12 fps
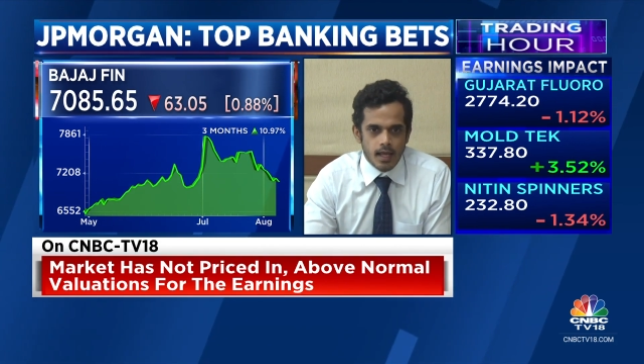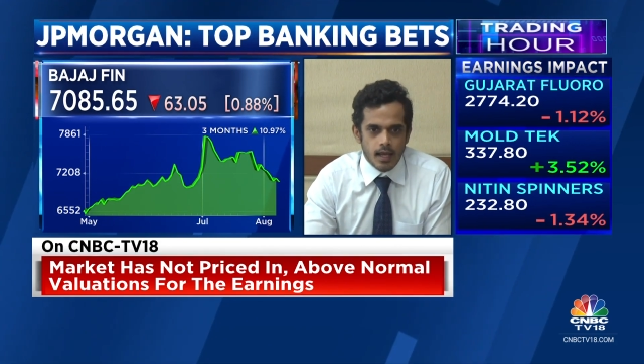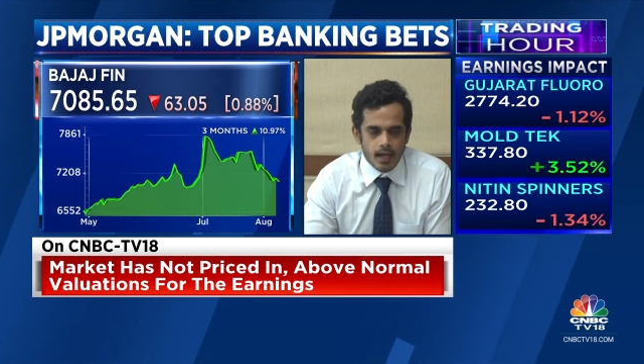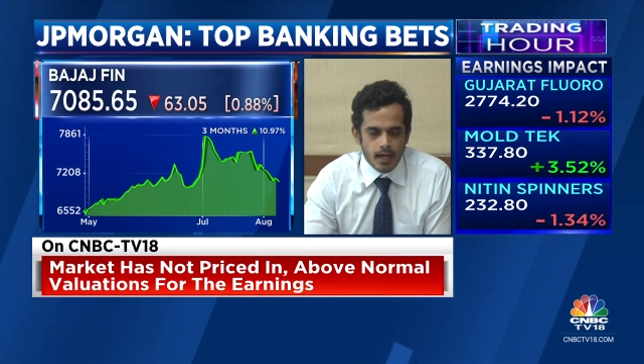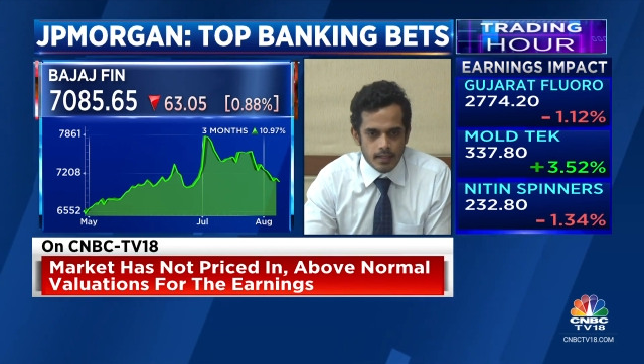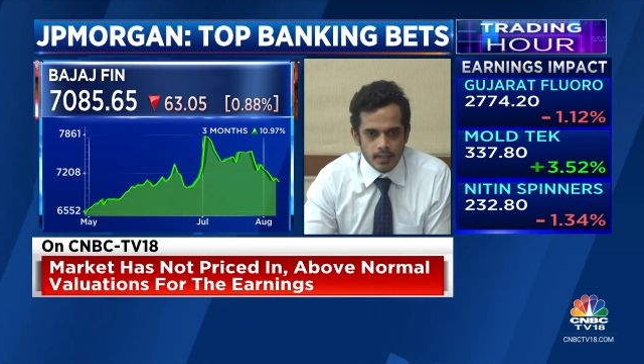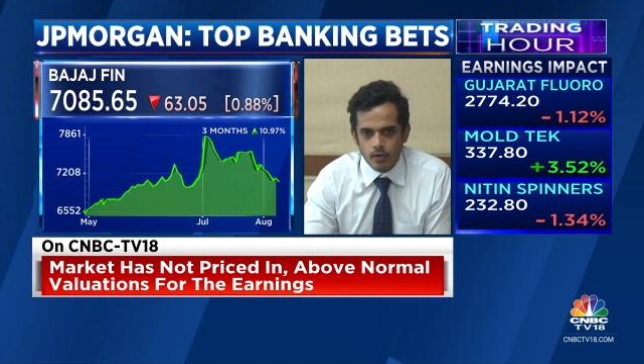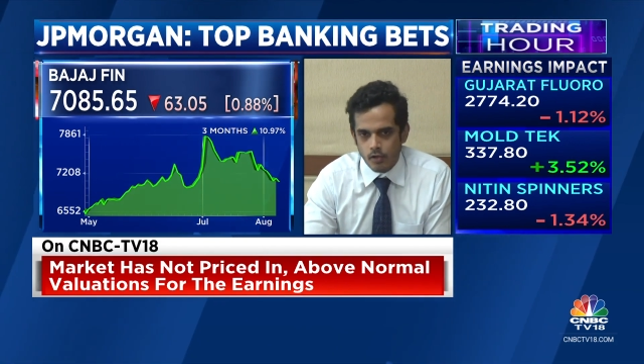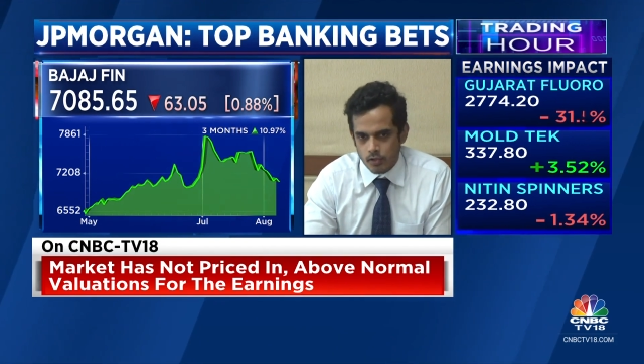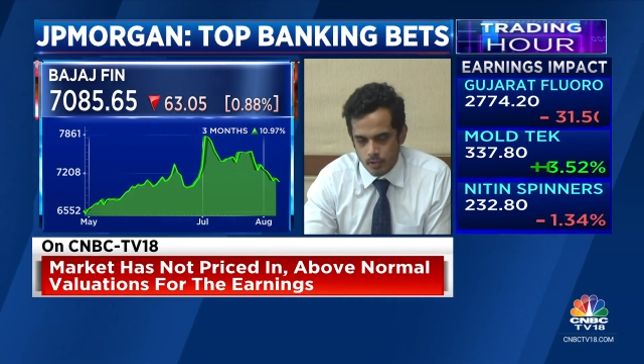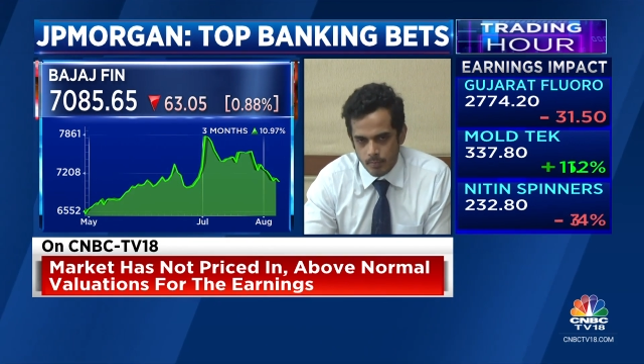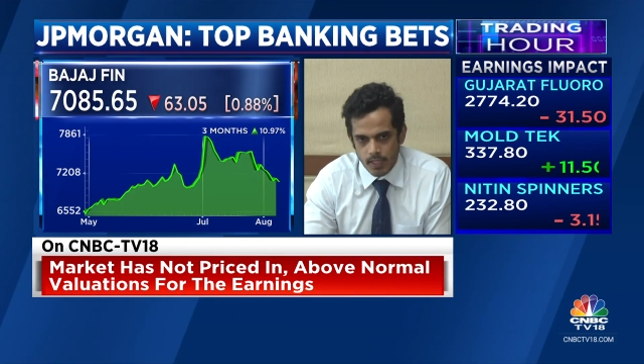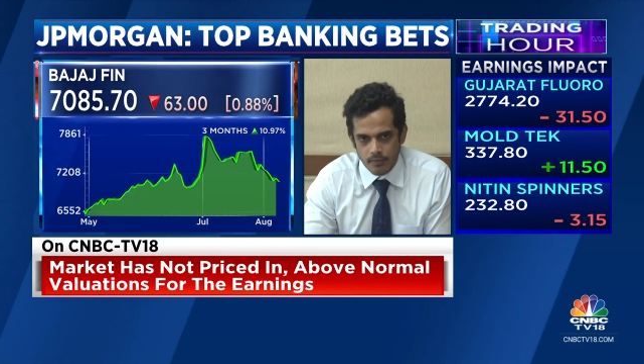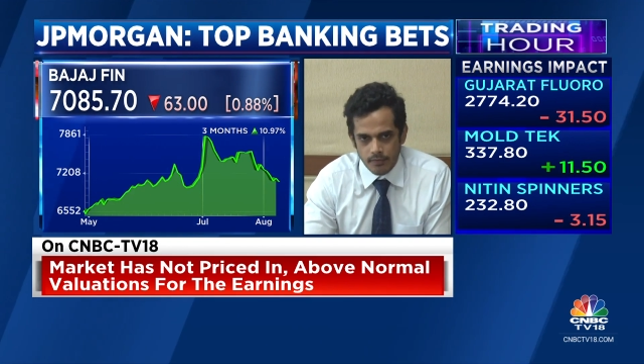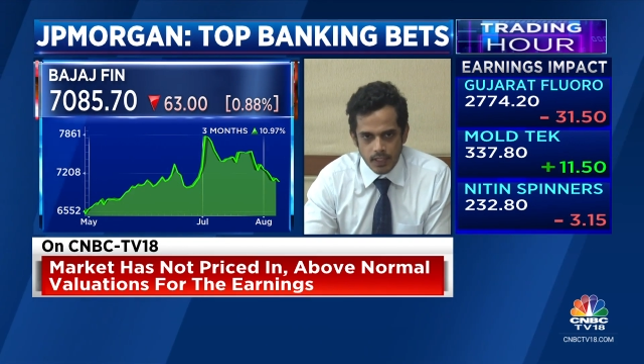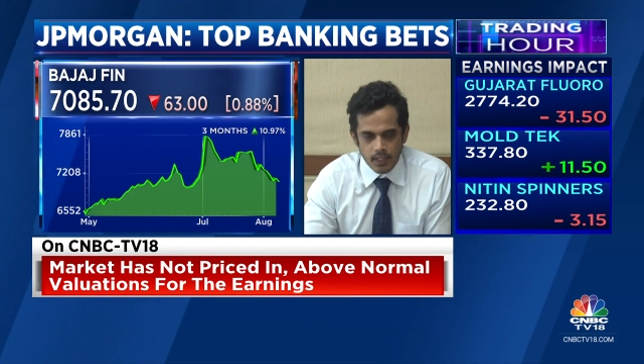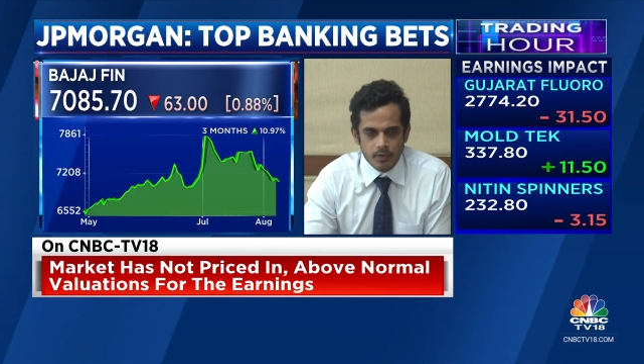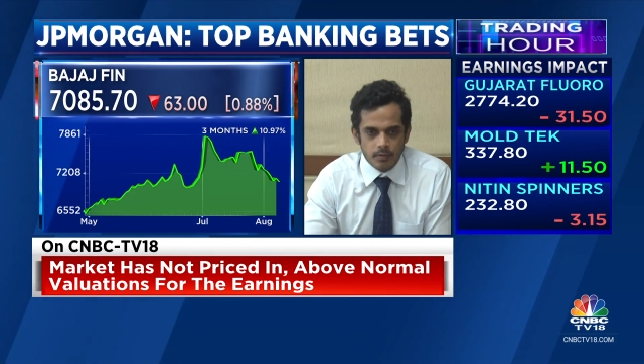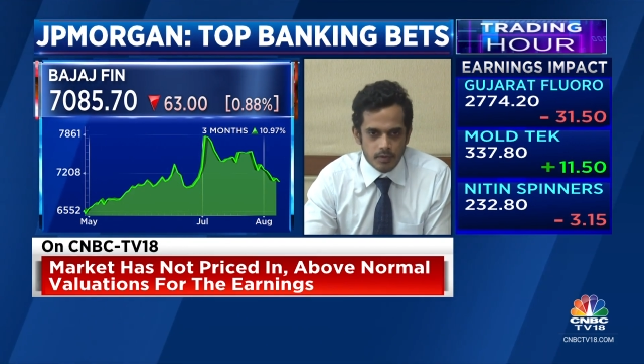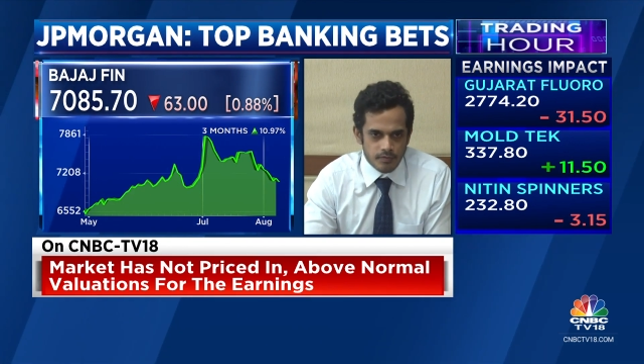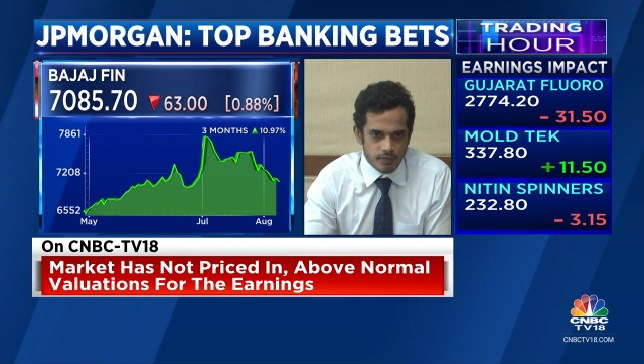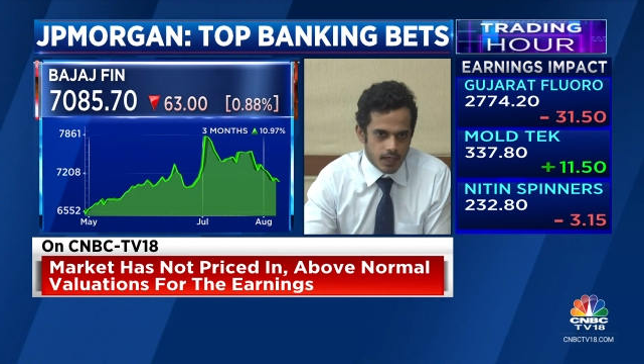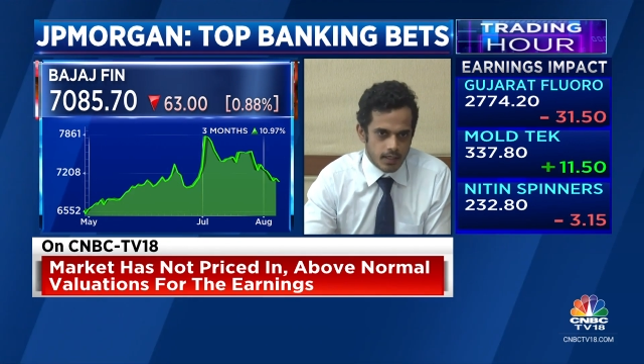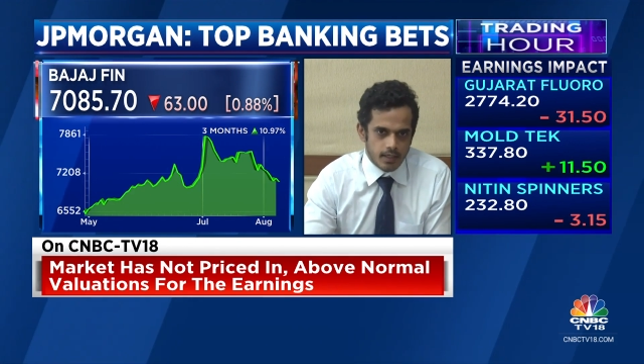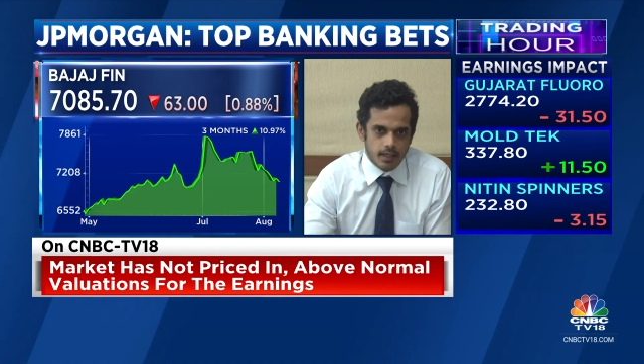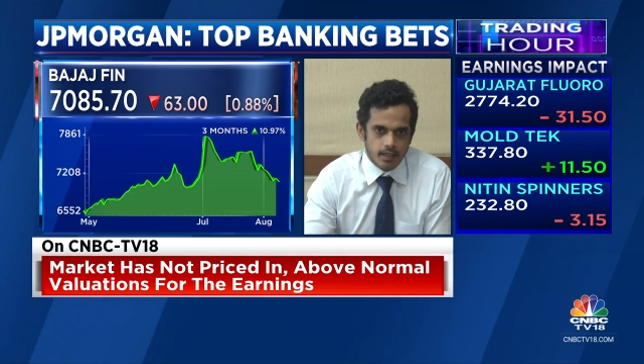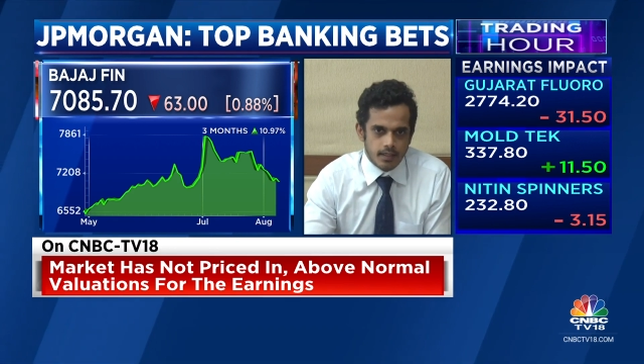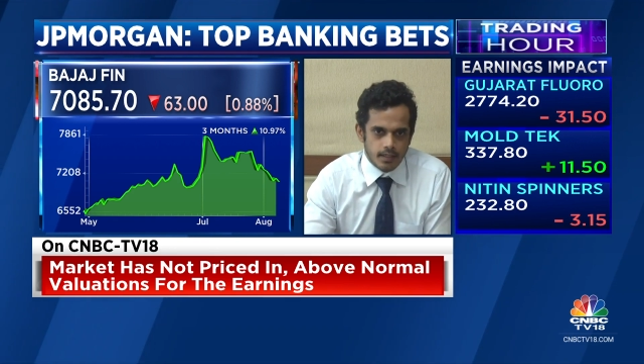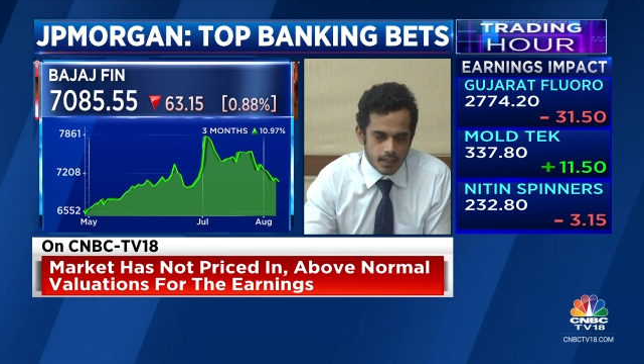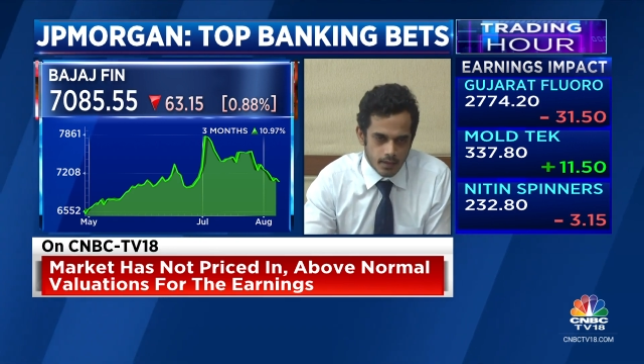And they're also benefiting from the fact that